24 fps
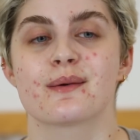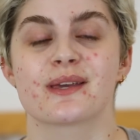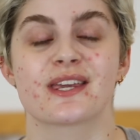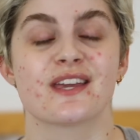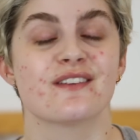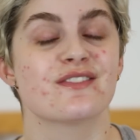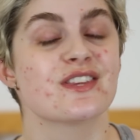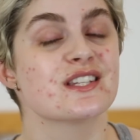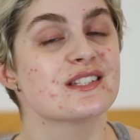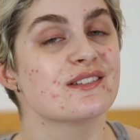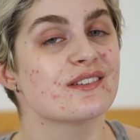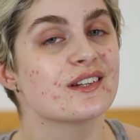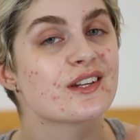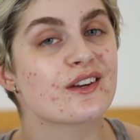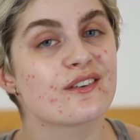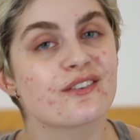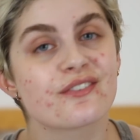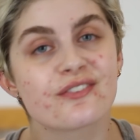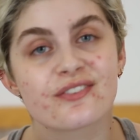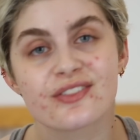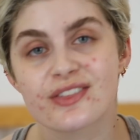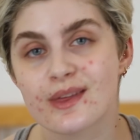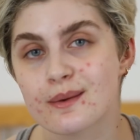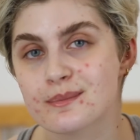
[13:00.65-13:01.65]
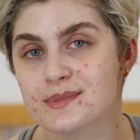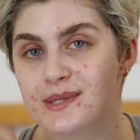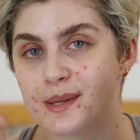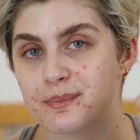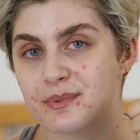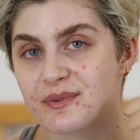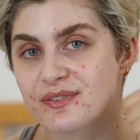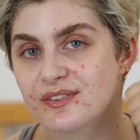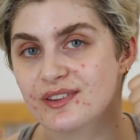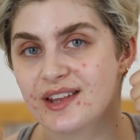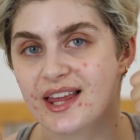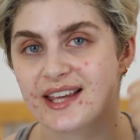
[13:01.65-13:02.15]
Give this video a thumbs
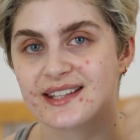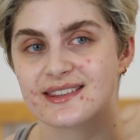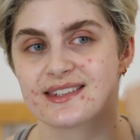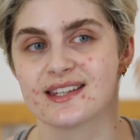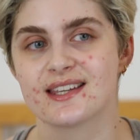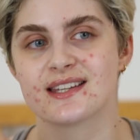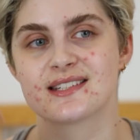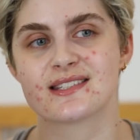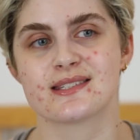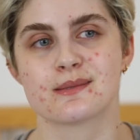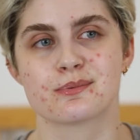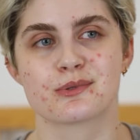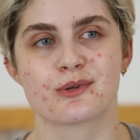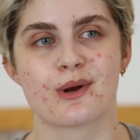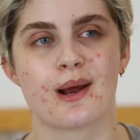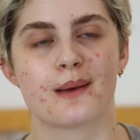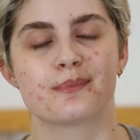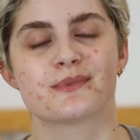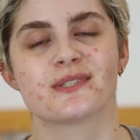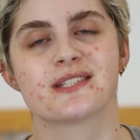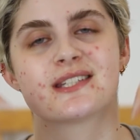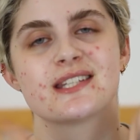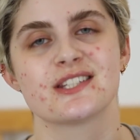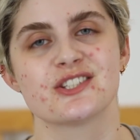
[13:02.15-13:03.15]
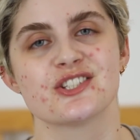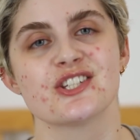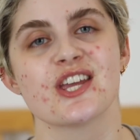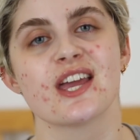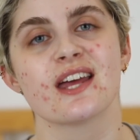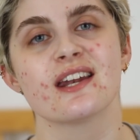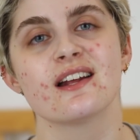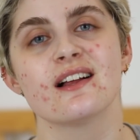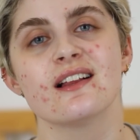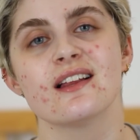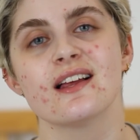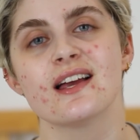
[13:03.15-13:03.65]
up if you liked it, subscribe to the
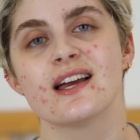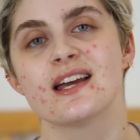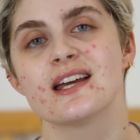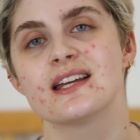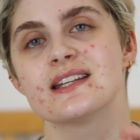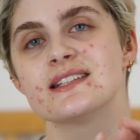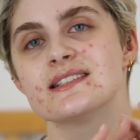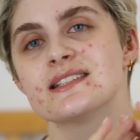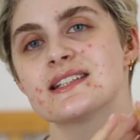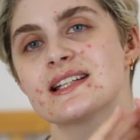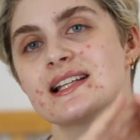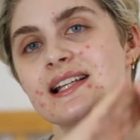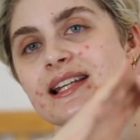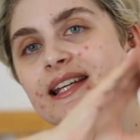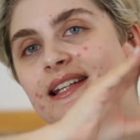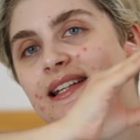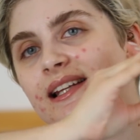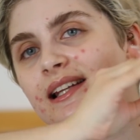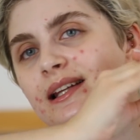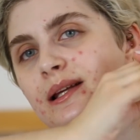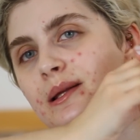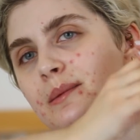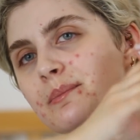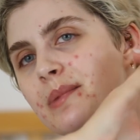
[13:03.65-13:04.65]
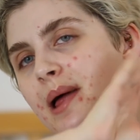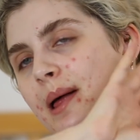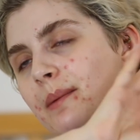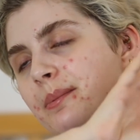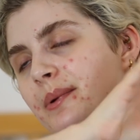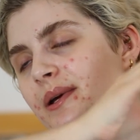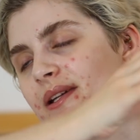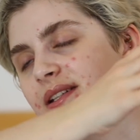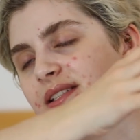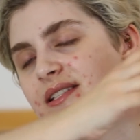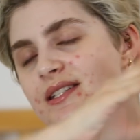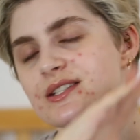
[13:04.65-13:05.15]
channel, and click the little bell
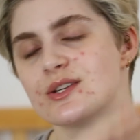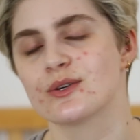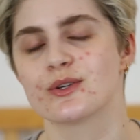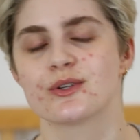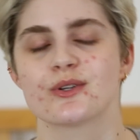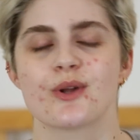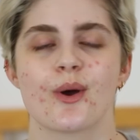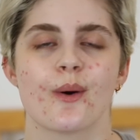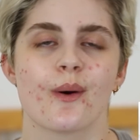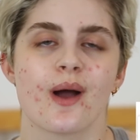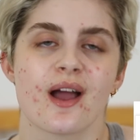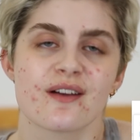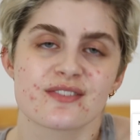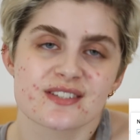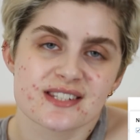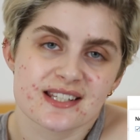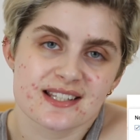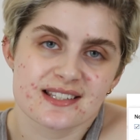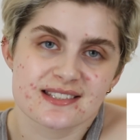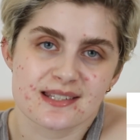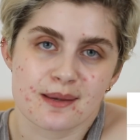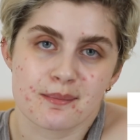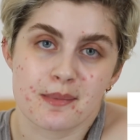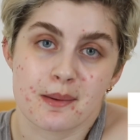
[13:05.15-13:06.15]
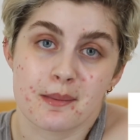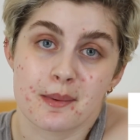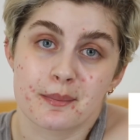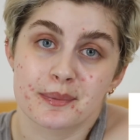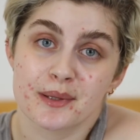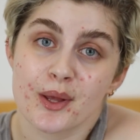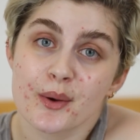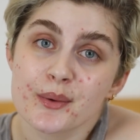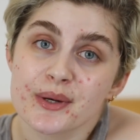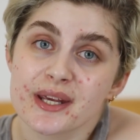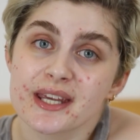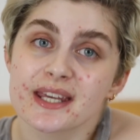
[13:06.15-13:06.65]
button so you know every single time I'm
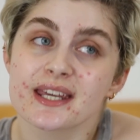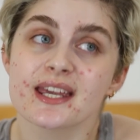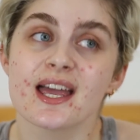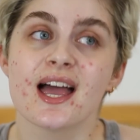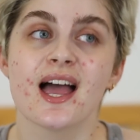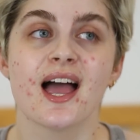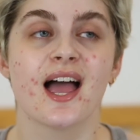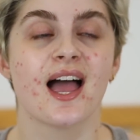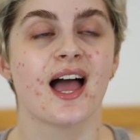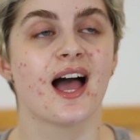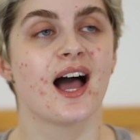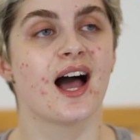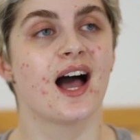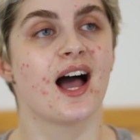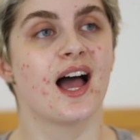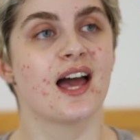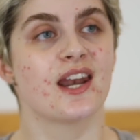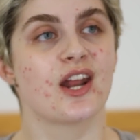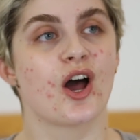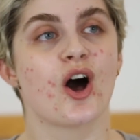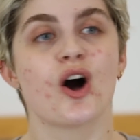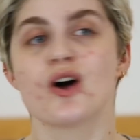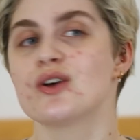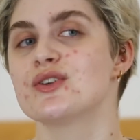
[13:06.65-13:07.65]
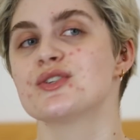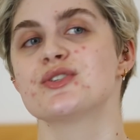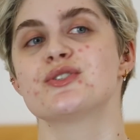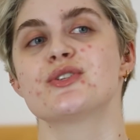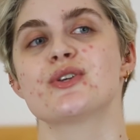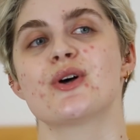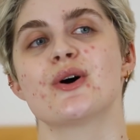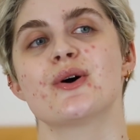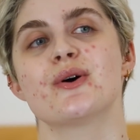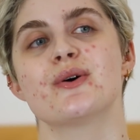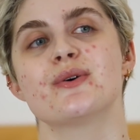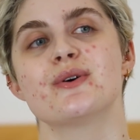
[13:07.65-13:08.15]
uploading. And
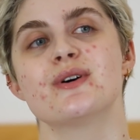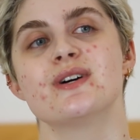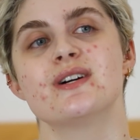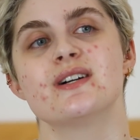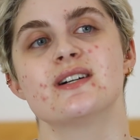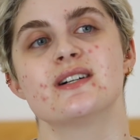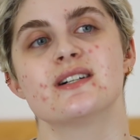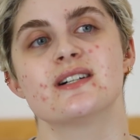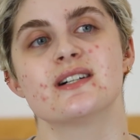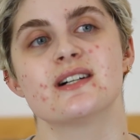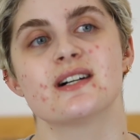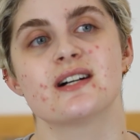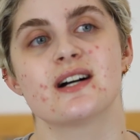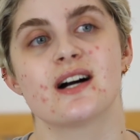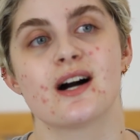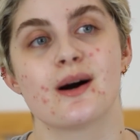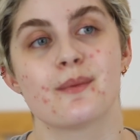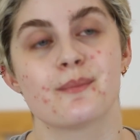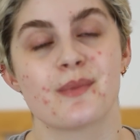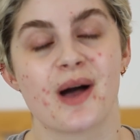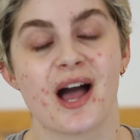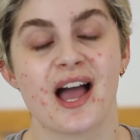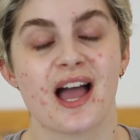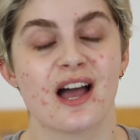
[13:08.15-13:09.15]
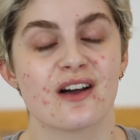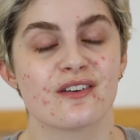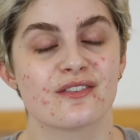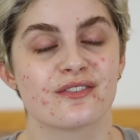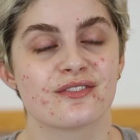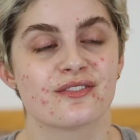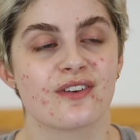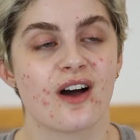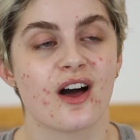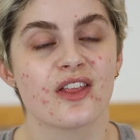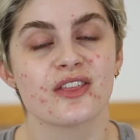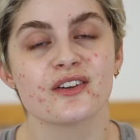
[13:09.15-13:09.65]
also, I have
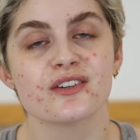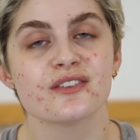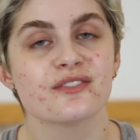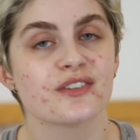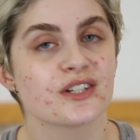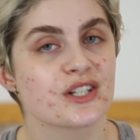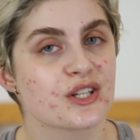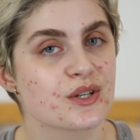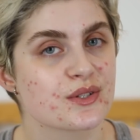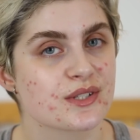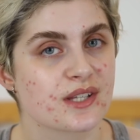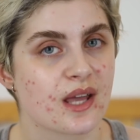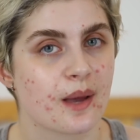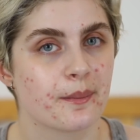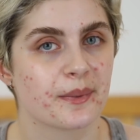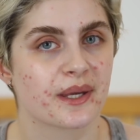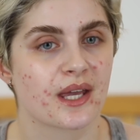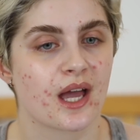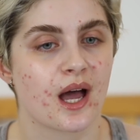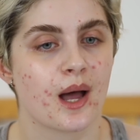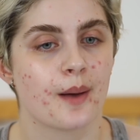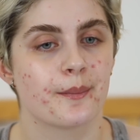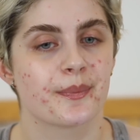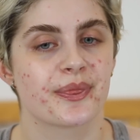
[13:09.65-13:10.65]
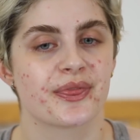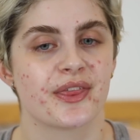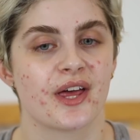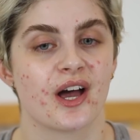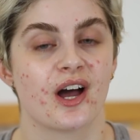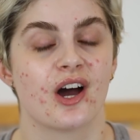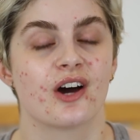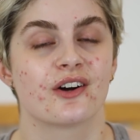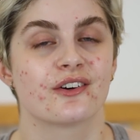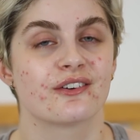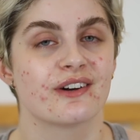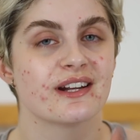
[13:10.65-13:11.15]
other videos coming up
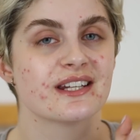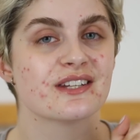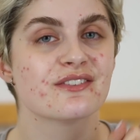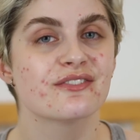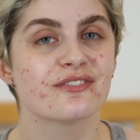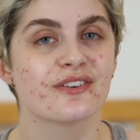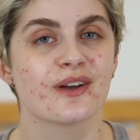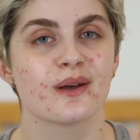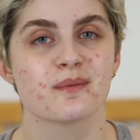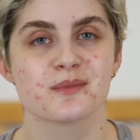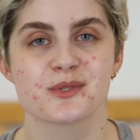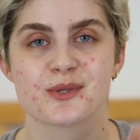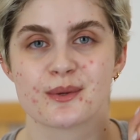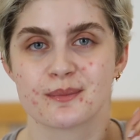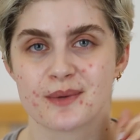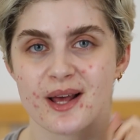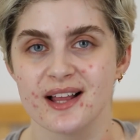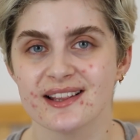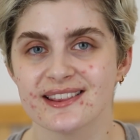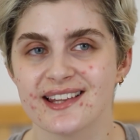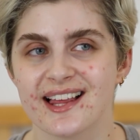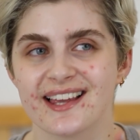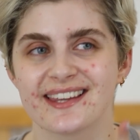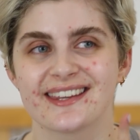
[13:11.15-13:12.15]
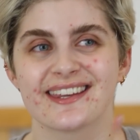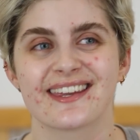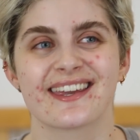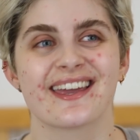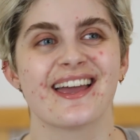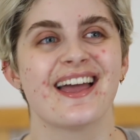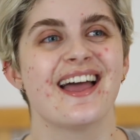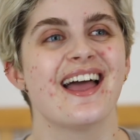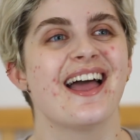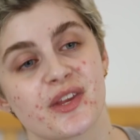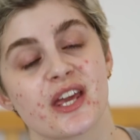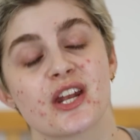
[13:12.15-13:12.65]
that are already filmed, so I'm not
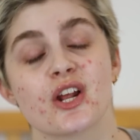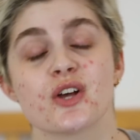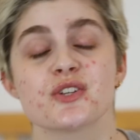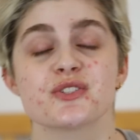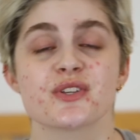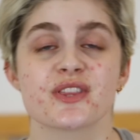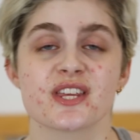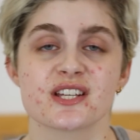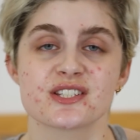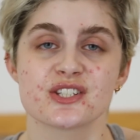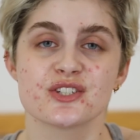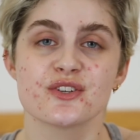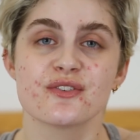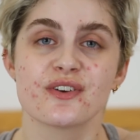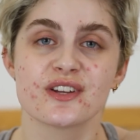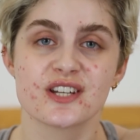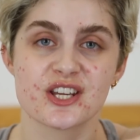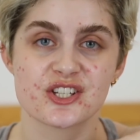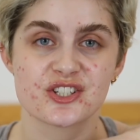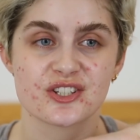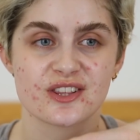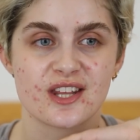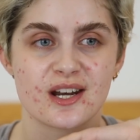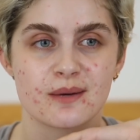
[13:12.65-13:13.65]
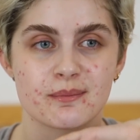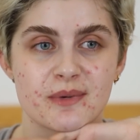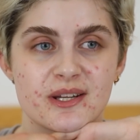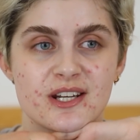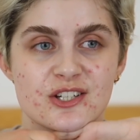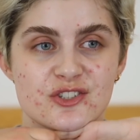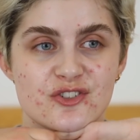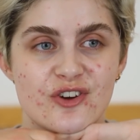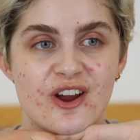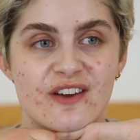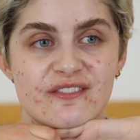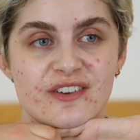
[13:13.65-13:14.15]
lying. And also there's a new foundation that I'm
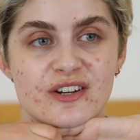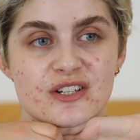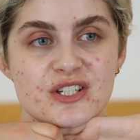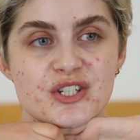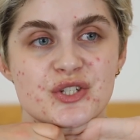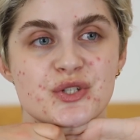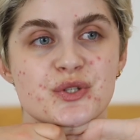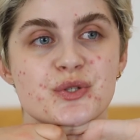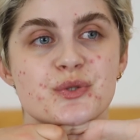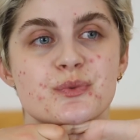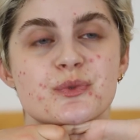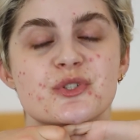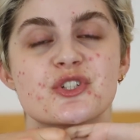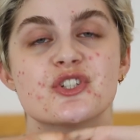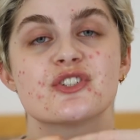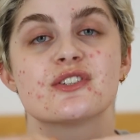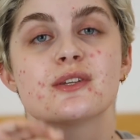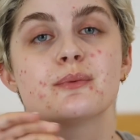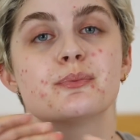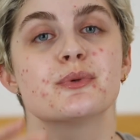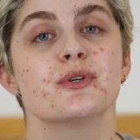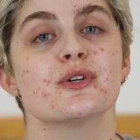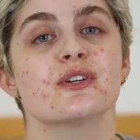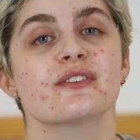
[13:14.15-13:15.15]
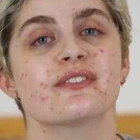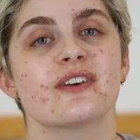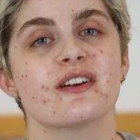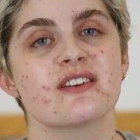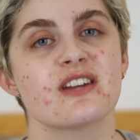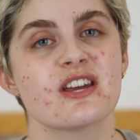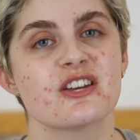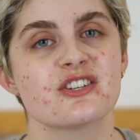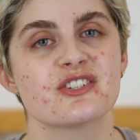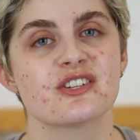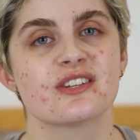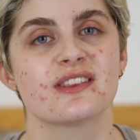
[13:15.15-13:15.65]
gonna try very soon, which is the Pure
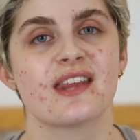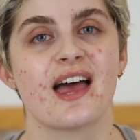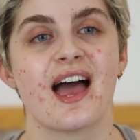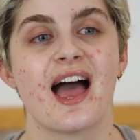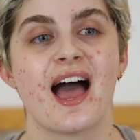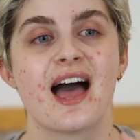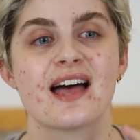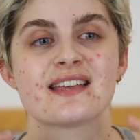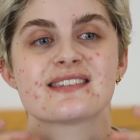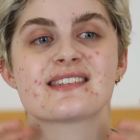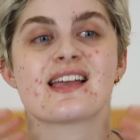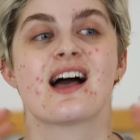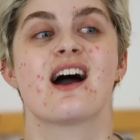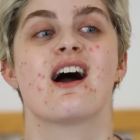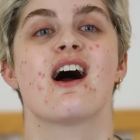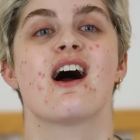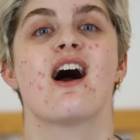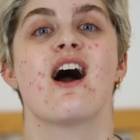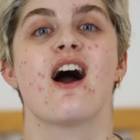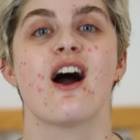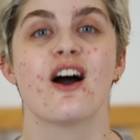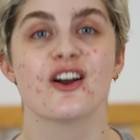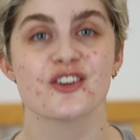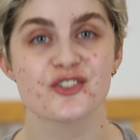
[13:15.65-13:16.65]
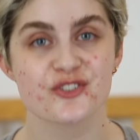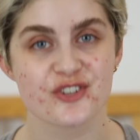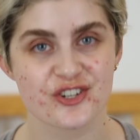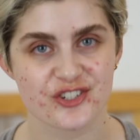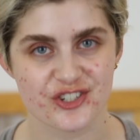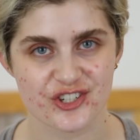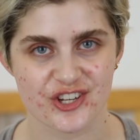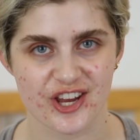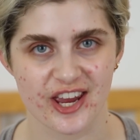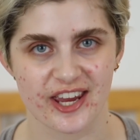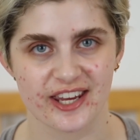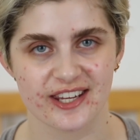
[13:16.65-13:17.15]
foundation that has 100
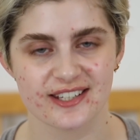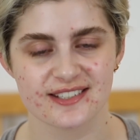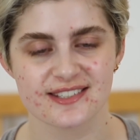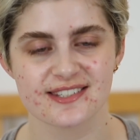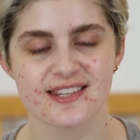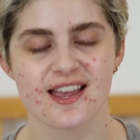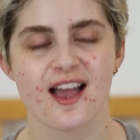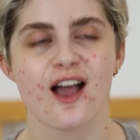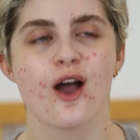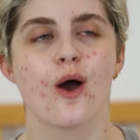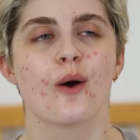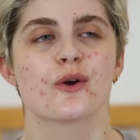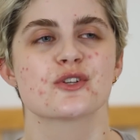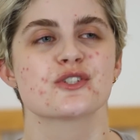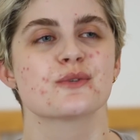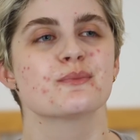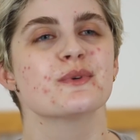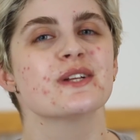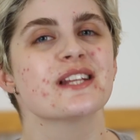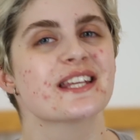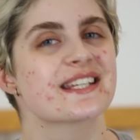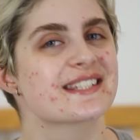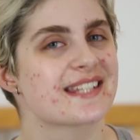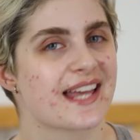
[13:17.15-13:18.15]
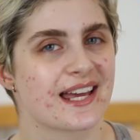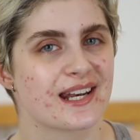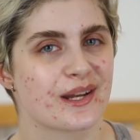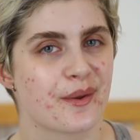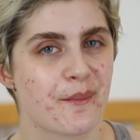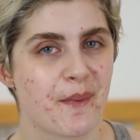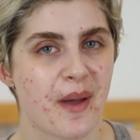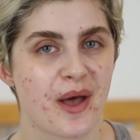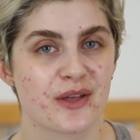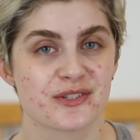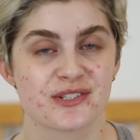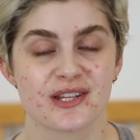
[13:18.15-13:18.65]
shades, which I'm really excited
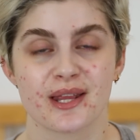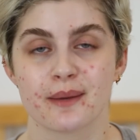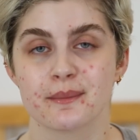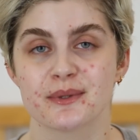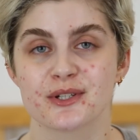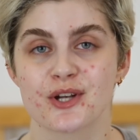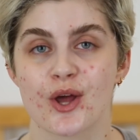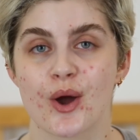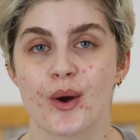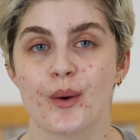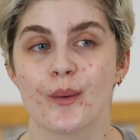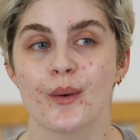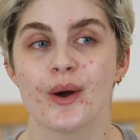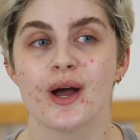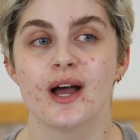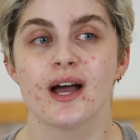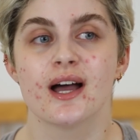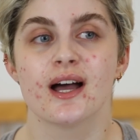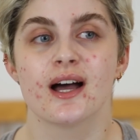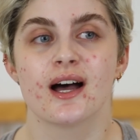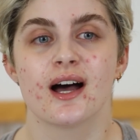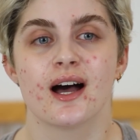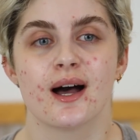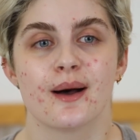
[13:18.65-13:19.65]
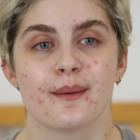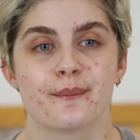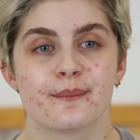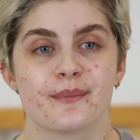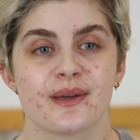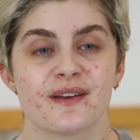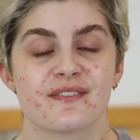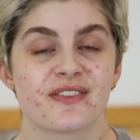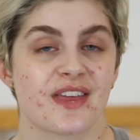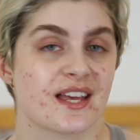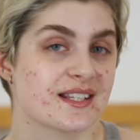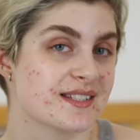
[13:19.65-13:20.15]
about, so let me know
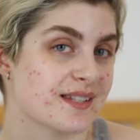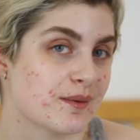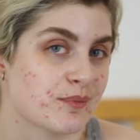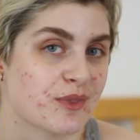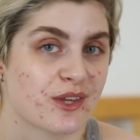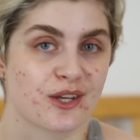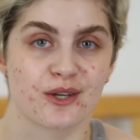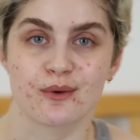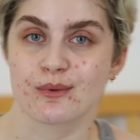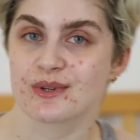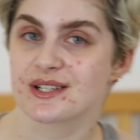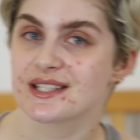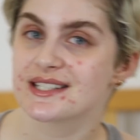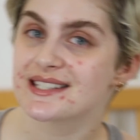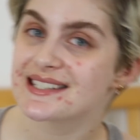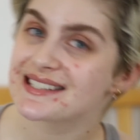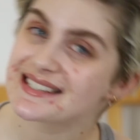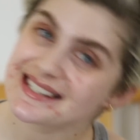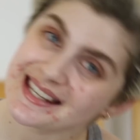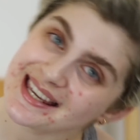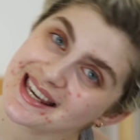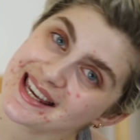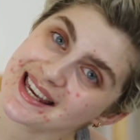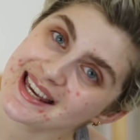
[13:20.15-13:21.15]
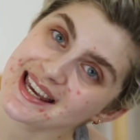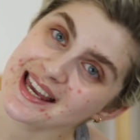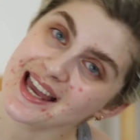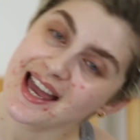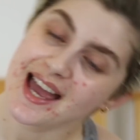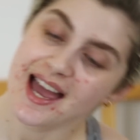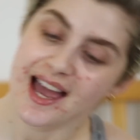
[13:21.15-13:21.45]
if that's something you want to see.